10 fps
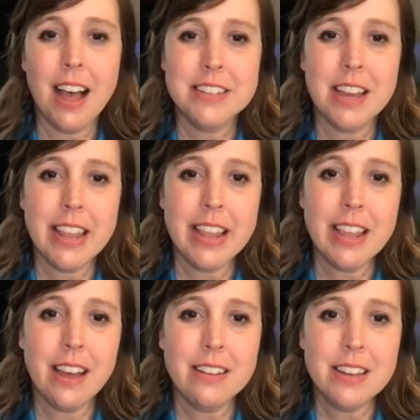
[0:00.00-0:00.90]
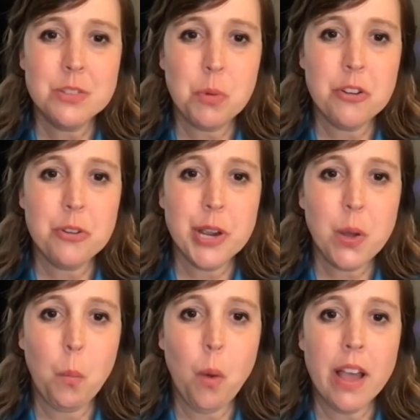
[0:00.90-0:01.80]
Diane is wondering,
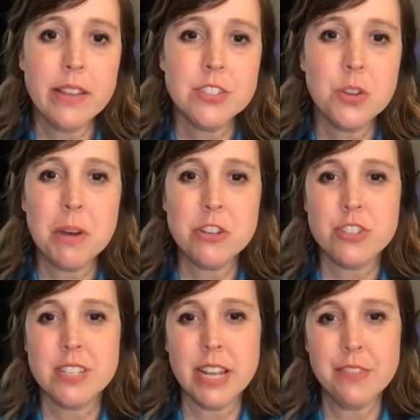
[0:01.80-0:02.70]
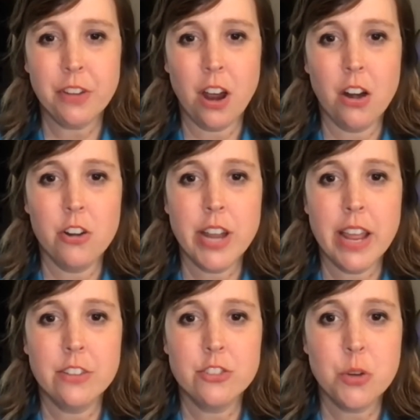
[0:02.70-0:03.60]
why so much Safeguard
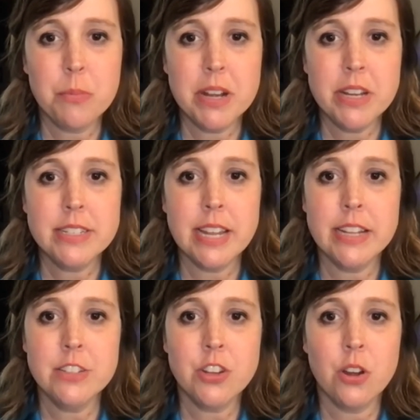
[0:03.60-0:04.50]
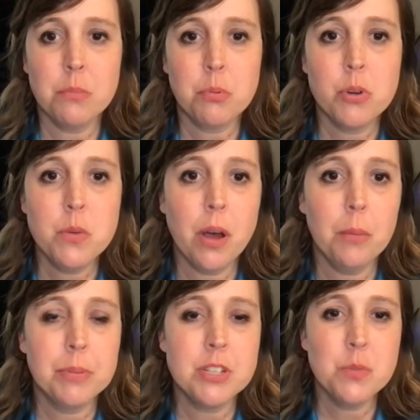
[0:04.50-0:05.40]
and so many days on
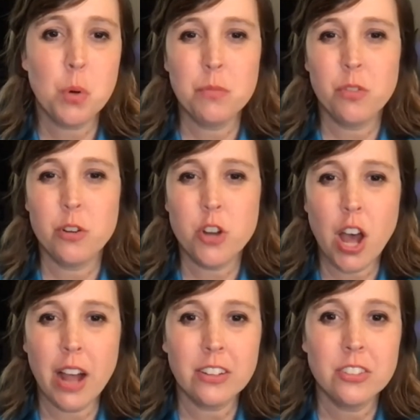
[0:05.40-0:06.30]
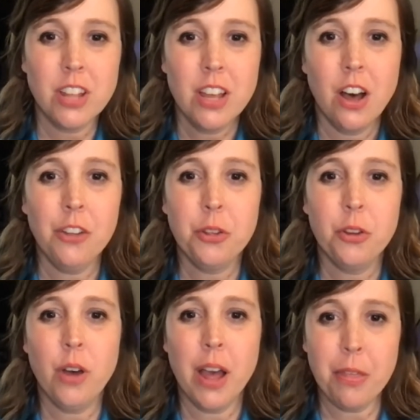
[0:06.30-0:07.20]
pre-whelp deworm for dogs?
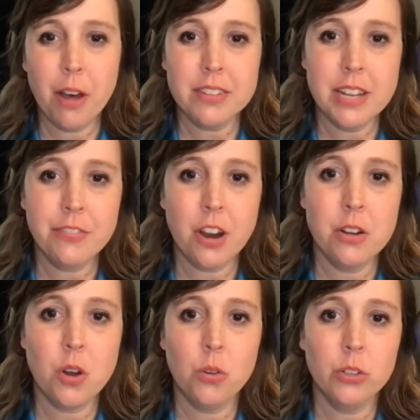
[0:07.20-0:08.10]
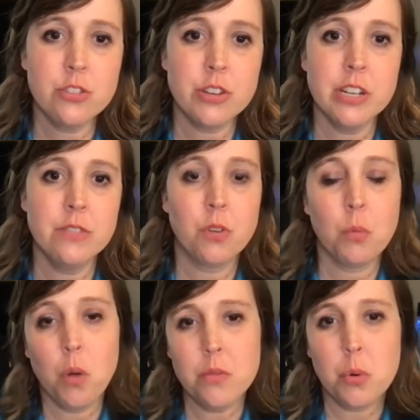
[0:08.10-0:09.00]
Also, I thought Safeguard only treated for
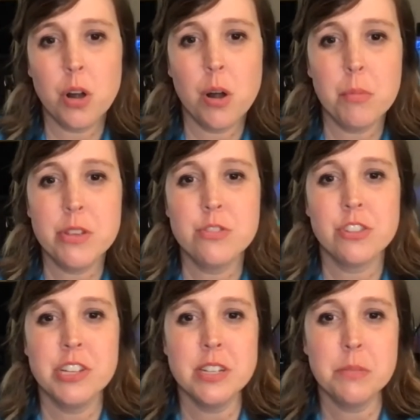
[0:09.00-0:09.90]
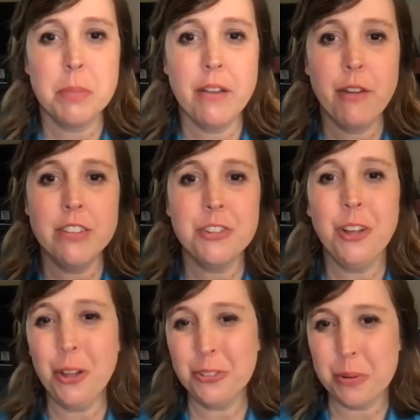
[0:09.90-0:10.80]
one worm. We usually did Pyrantel
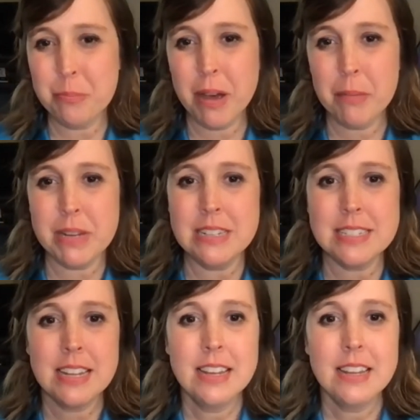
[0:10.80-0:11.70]
also in puppies.